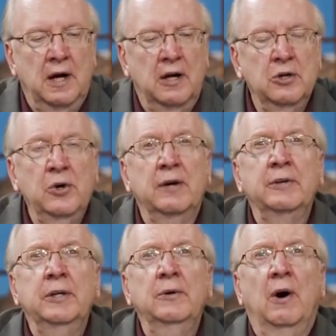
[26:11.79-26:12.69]

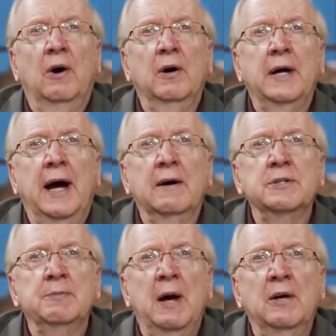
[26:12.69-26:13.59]
Whoever you are,
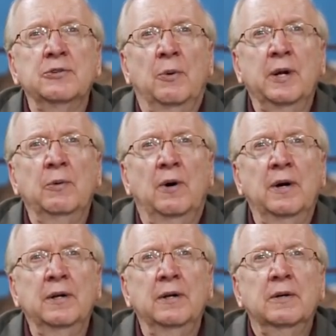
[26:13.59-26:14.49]
Karisbound
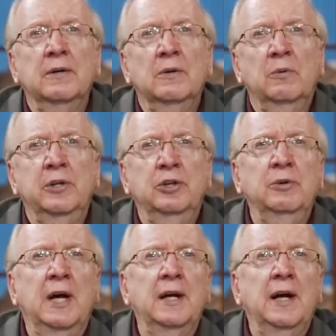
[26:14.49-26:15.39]
21, when
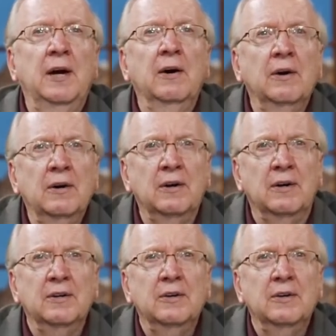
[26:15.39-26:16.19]
you get here,